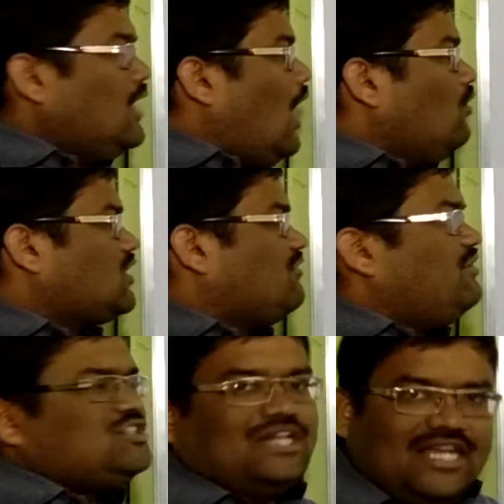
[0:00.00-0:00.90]
Out of
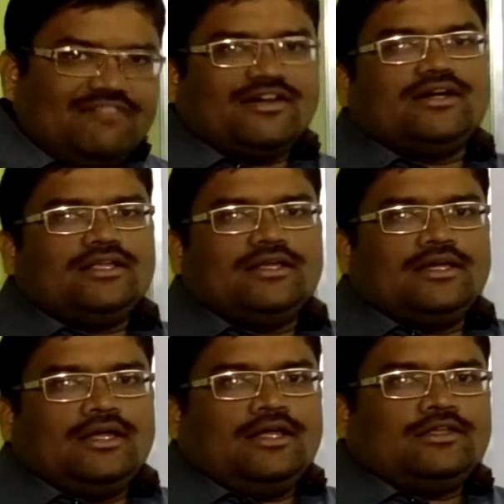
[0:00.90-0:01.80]
which in liver,
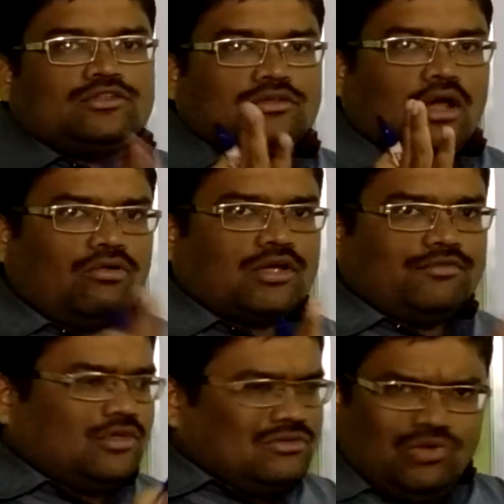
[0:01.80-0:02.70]

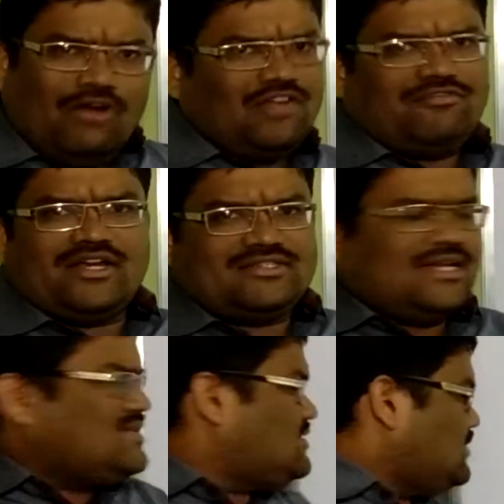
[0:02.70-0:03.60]
we have different
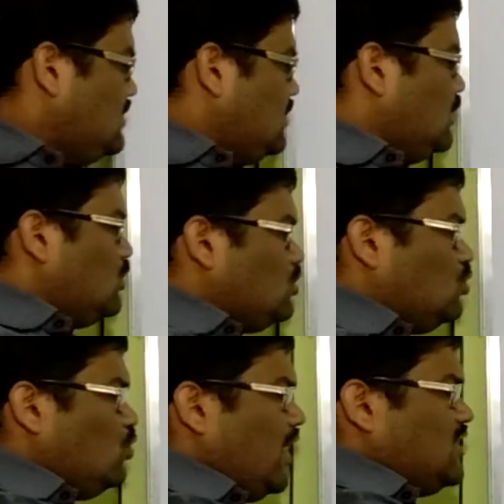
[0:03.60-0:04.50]
cells.
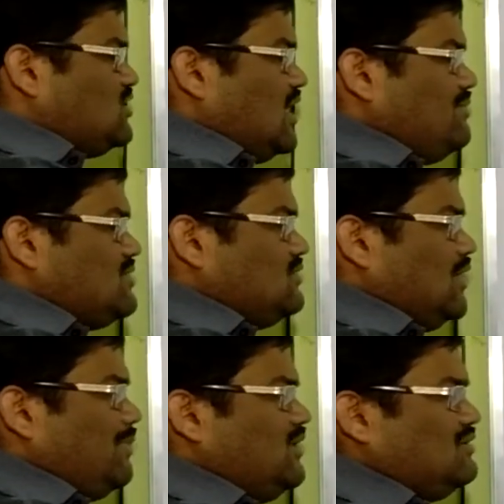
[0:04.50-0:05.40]
Two enzymes,
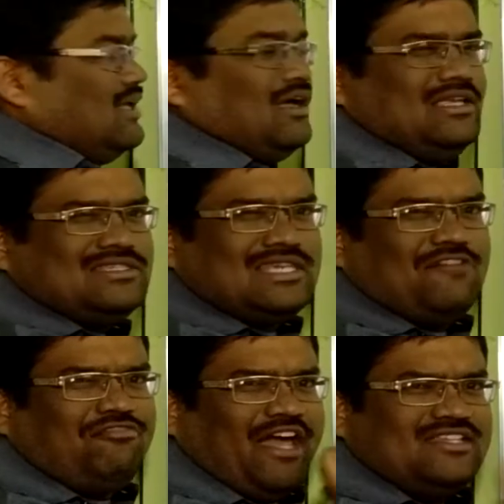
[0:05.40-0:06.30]
that means it's a
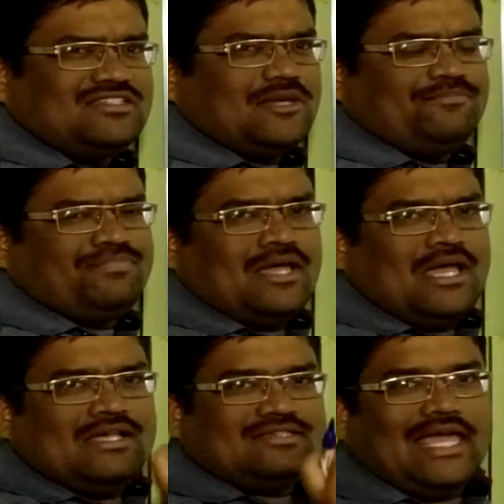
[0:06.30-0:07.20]
5-step
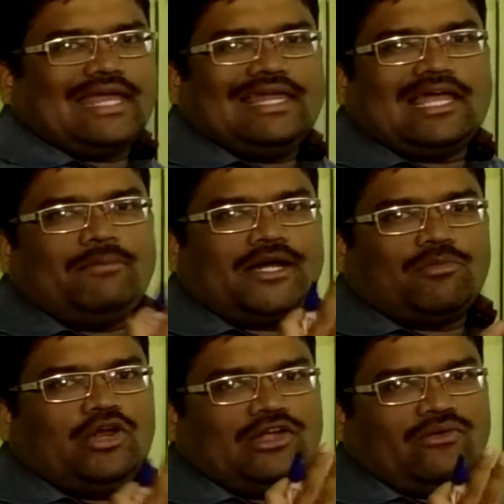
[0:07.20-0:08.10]
cyclical
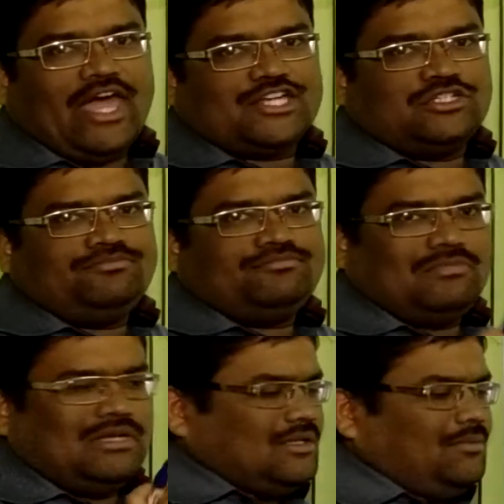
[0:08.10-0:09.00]
metabolic reaction.
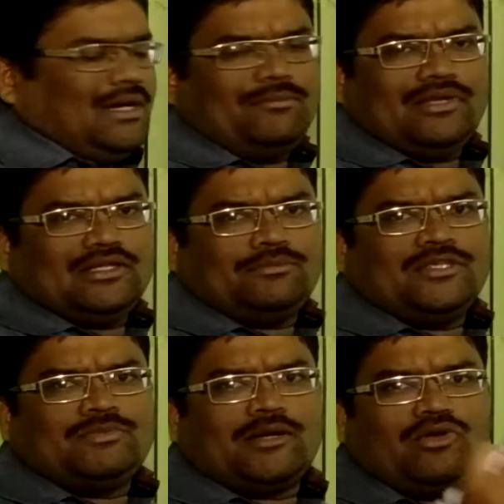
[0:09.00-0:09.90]
That
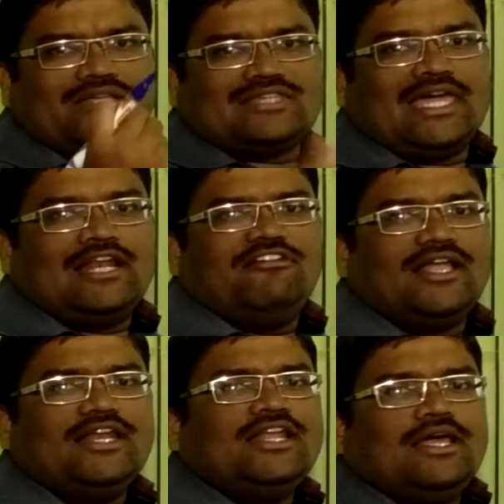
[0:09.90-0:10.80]
means metabolic cycle
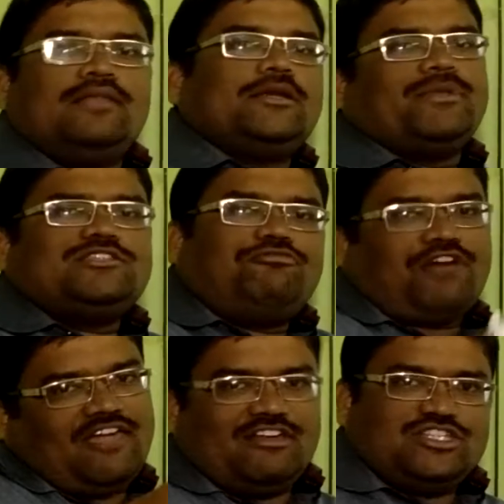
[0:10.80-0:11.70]
wherein that means
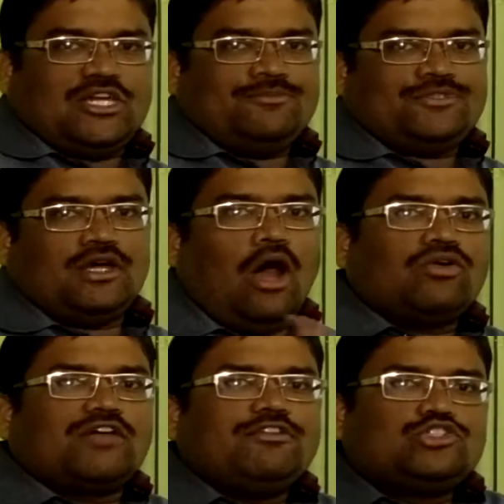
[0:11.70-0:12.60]
5 enzymes.
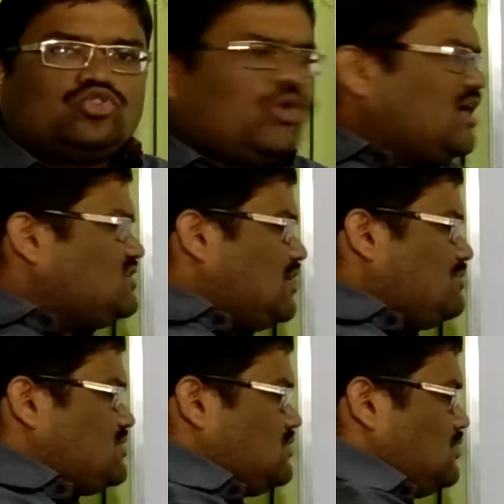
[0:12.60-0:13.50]
Out of which 2
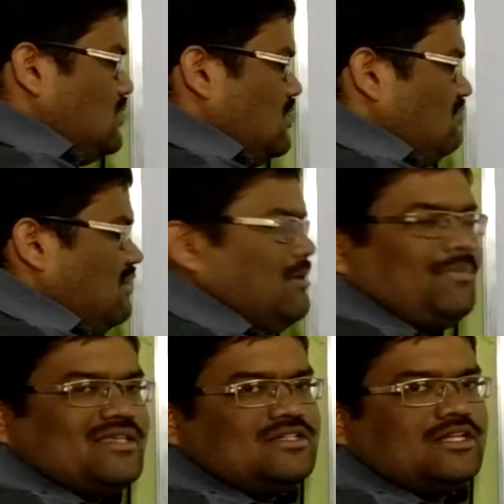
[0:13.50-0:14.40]
enzymes will be
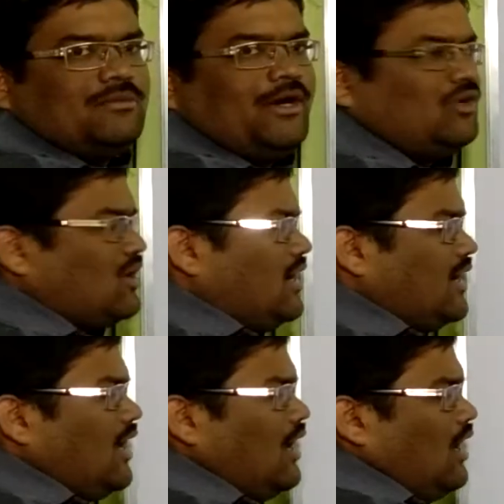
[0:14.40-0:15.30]
present in
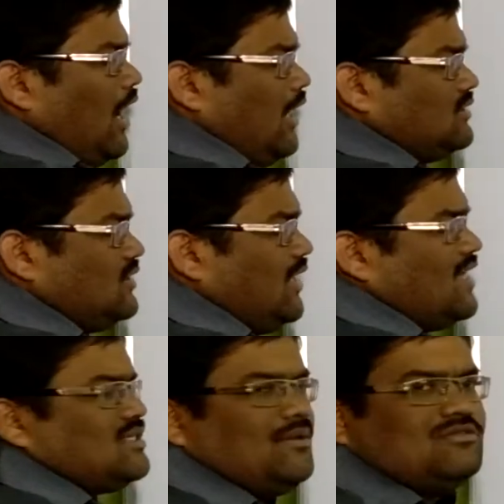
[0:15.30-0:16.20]
mitochondria and 3
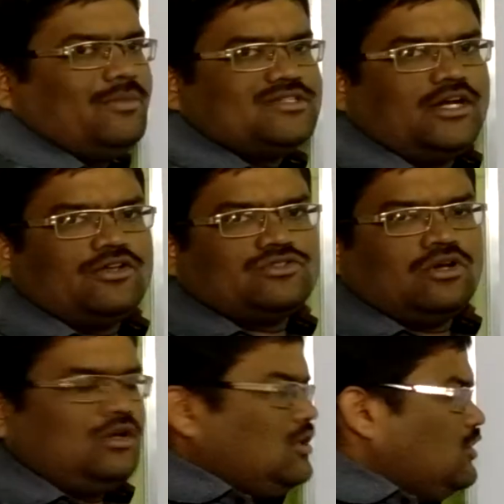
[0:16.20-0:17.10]
enzymes will be cytosol.